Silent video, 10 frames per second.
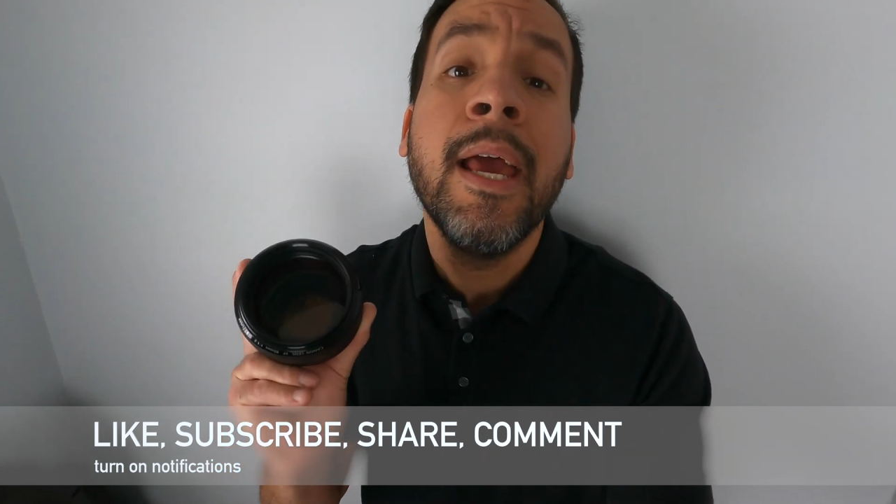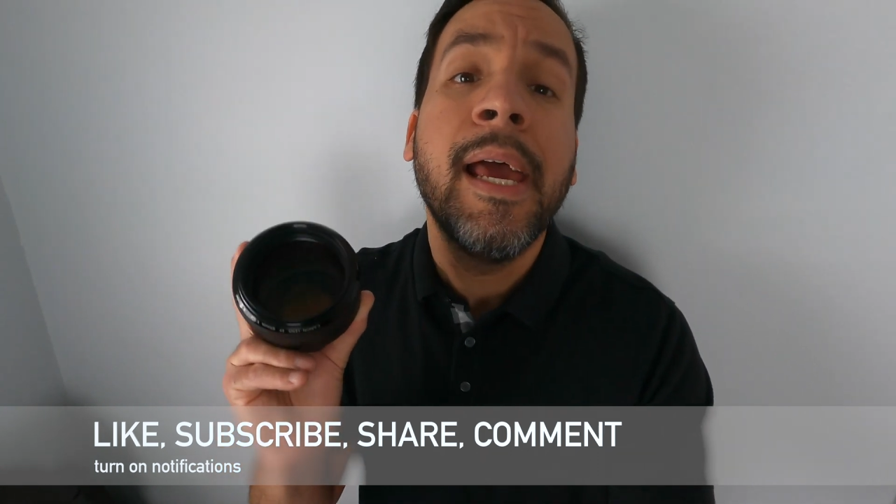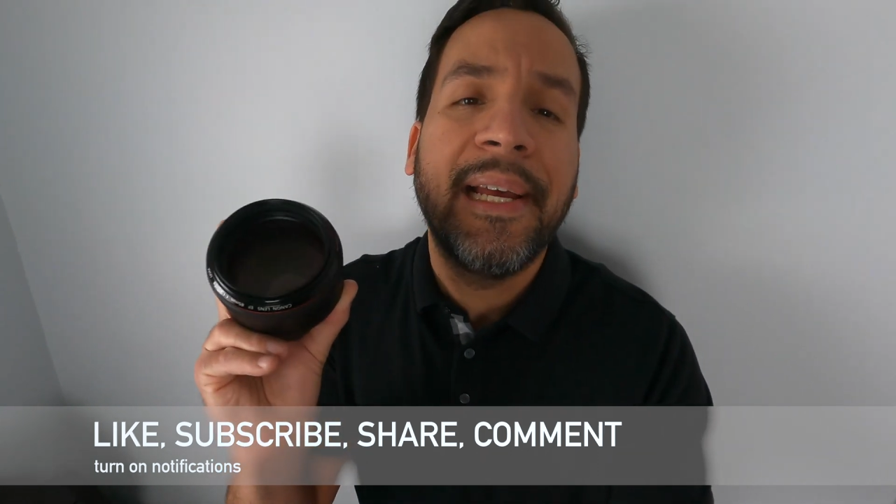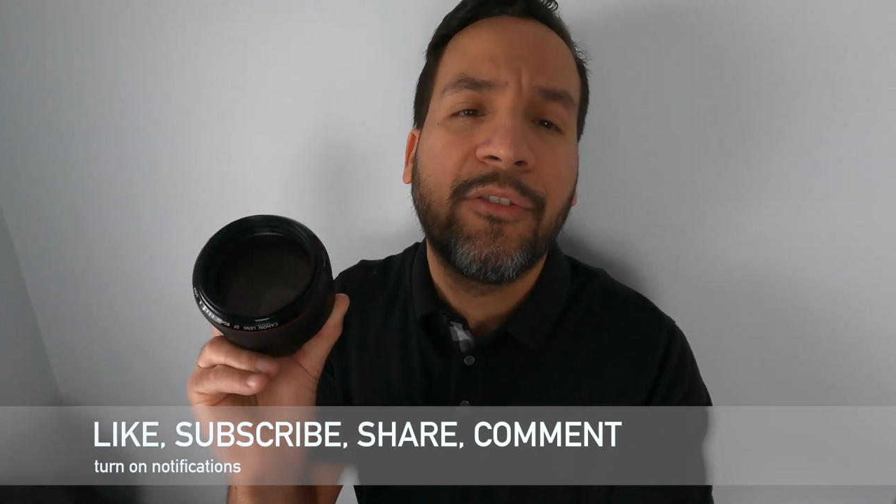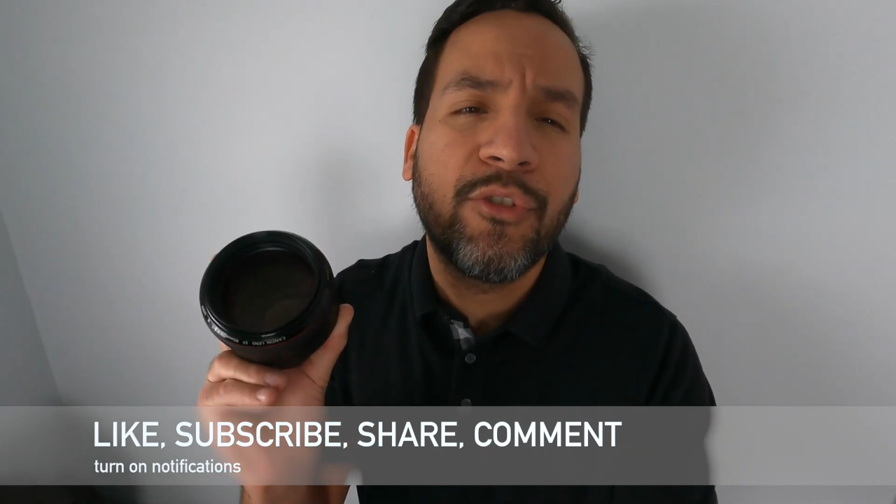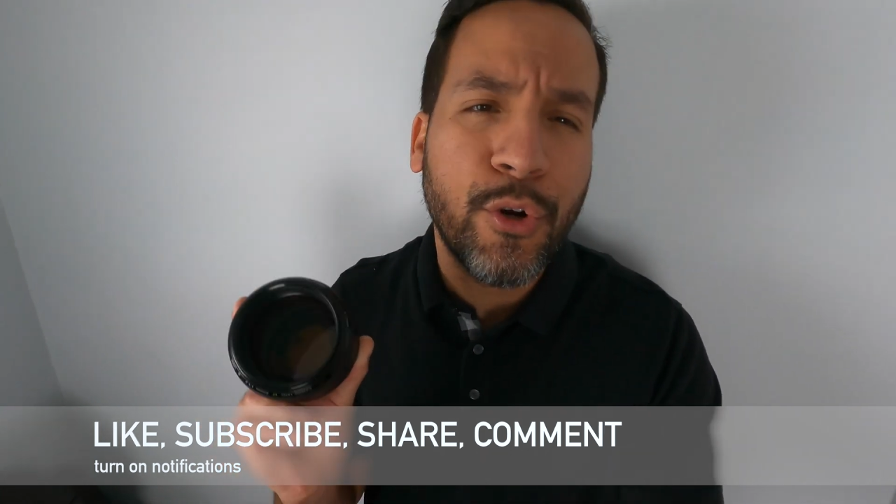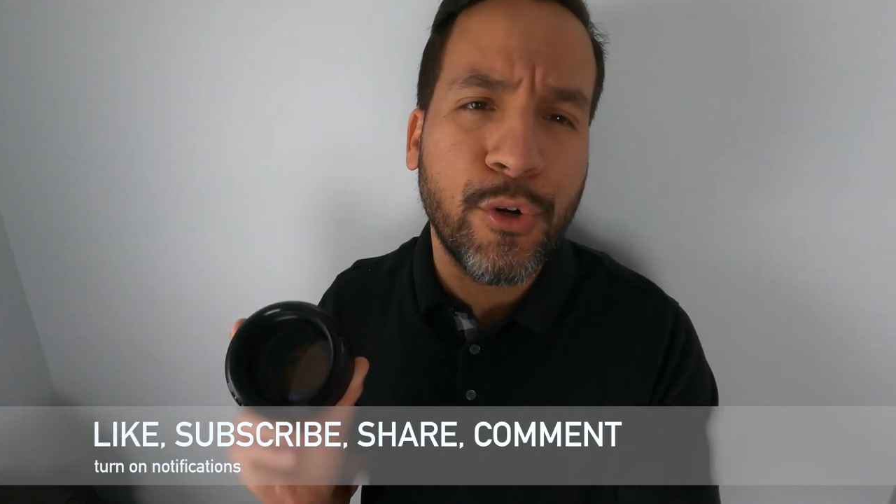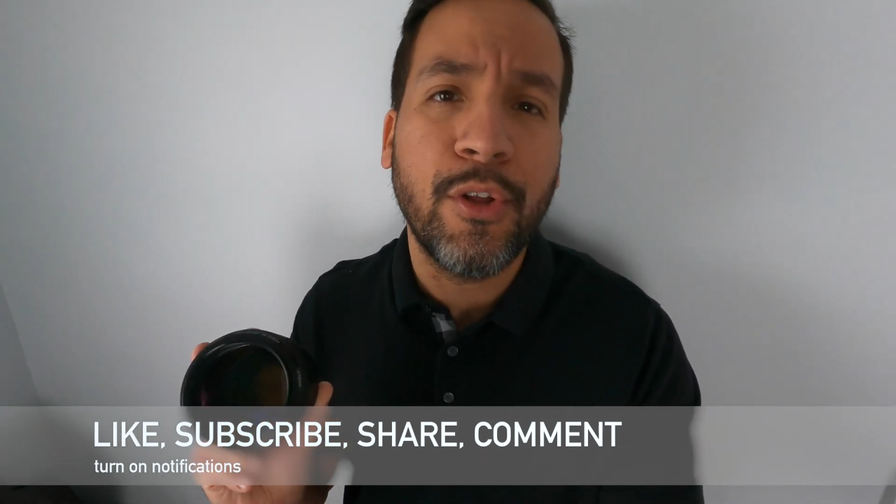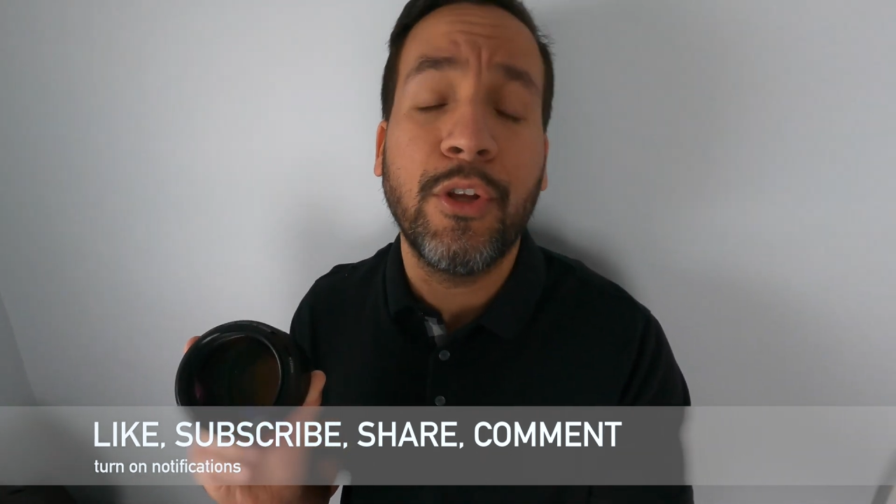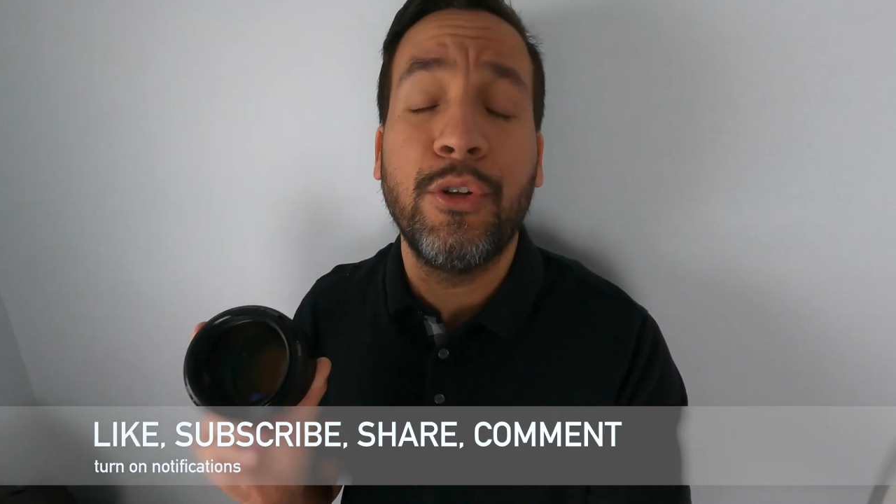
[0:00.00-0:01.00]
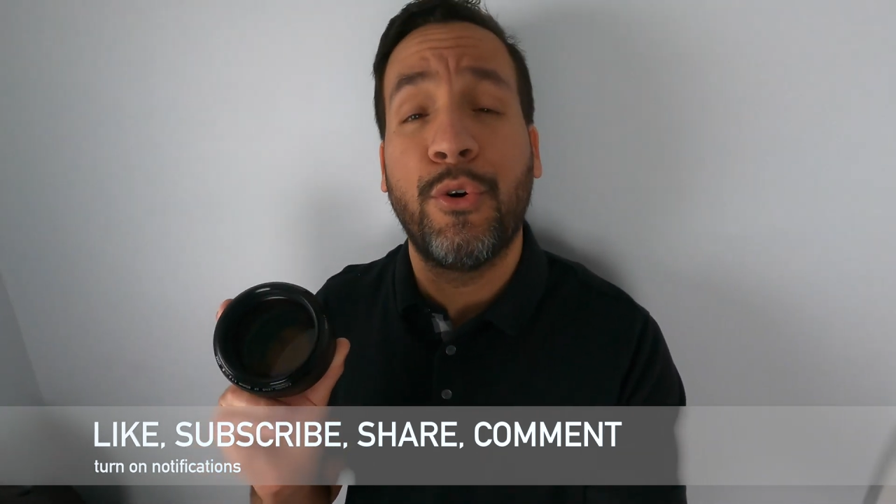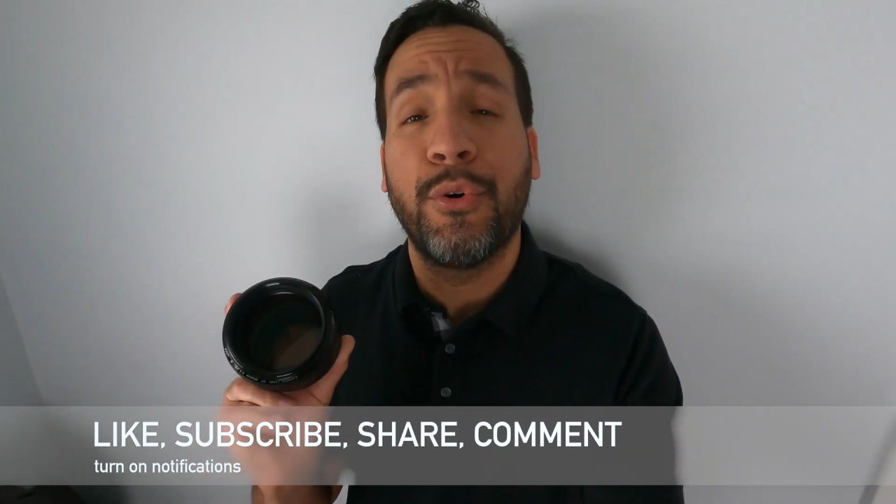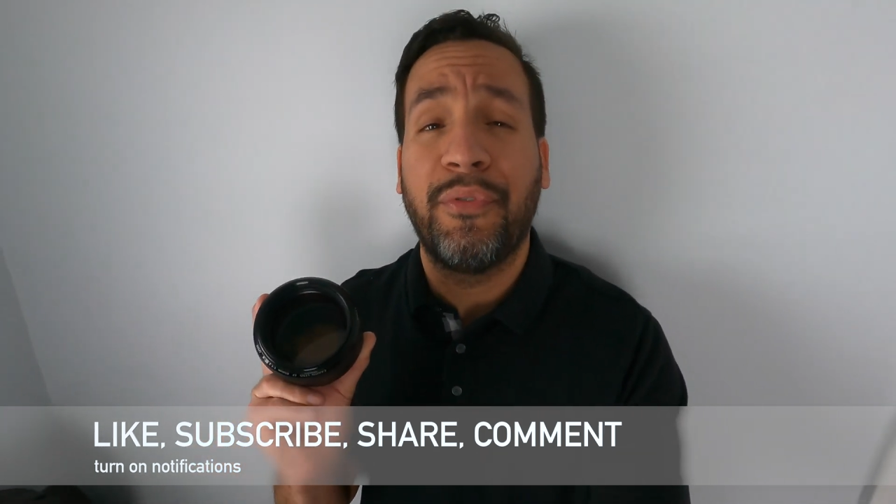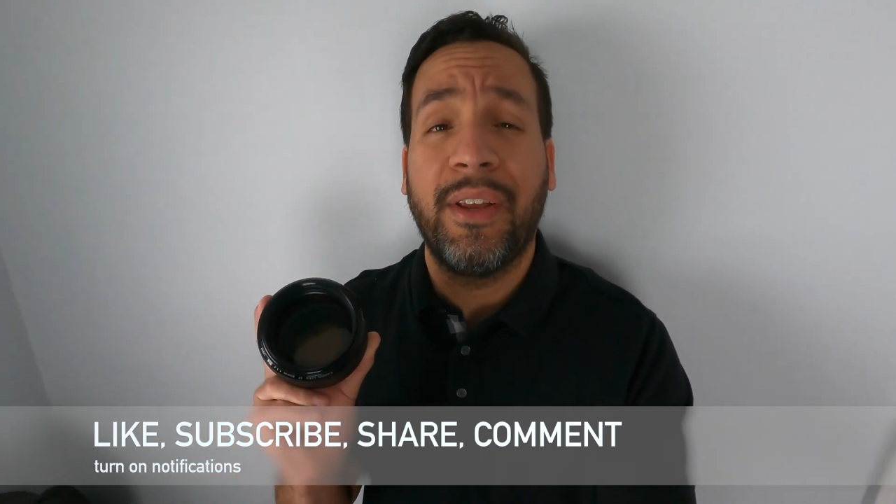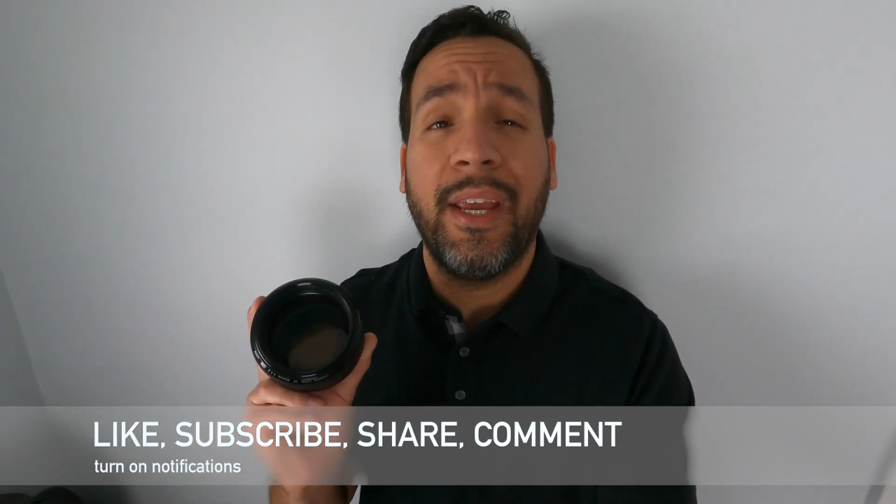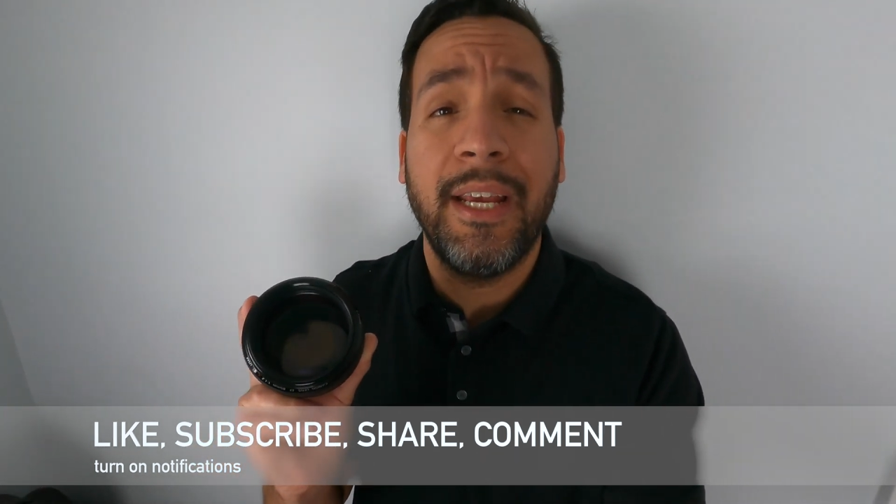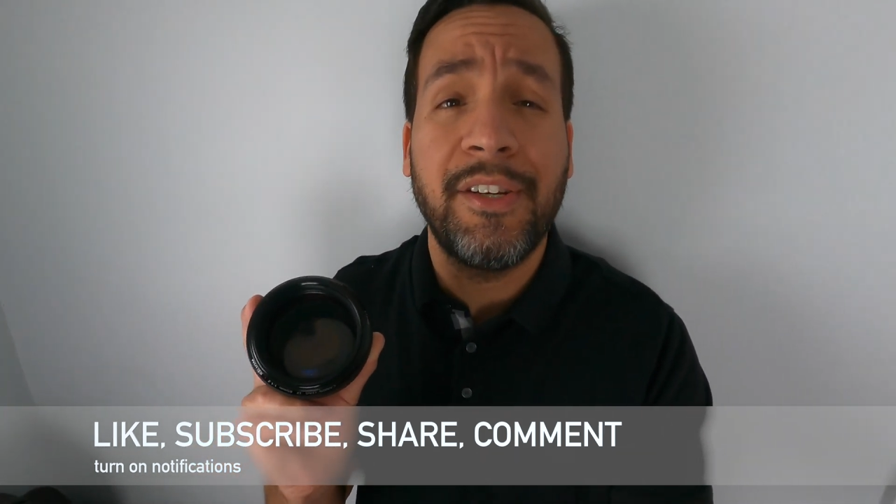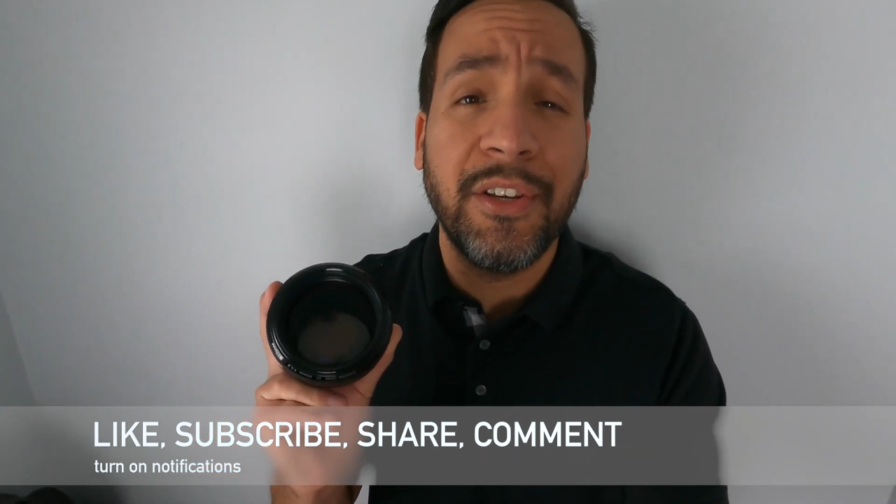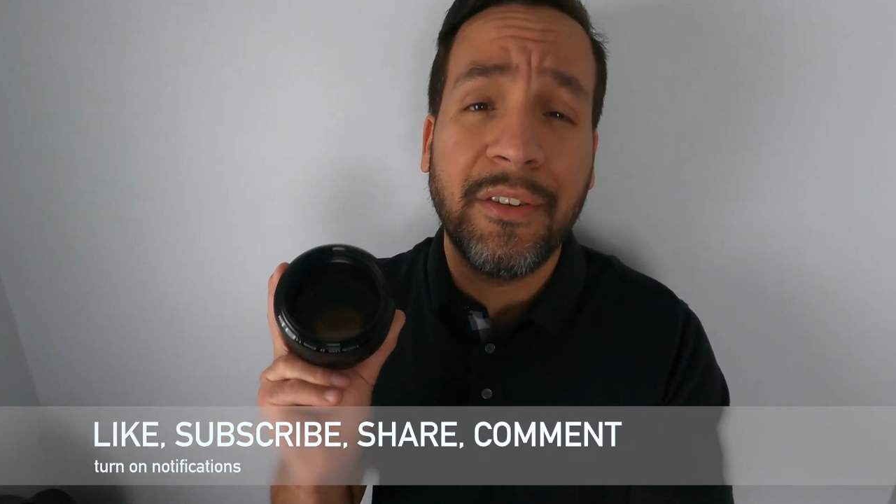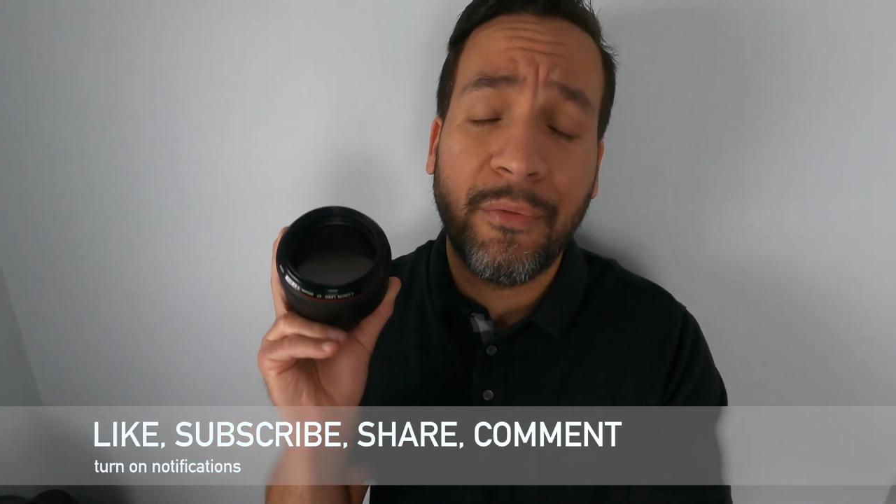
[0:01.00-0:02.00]
and turn on the
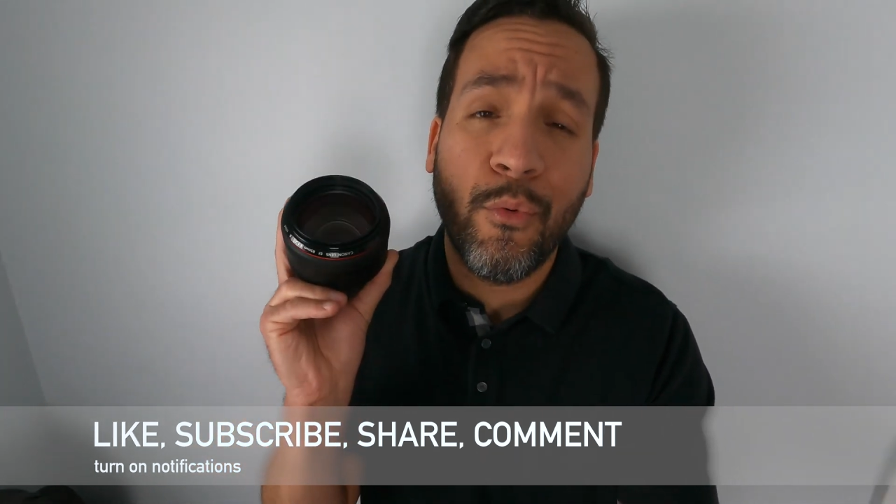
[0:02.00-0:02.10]
notifications if you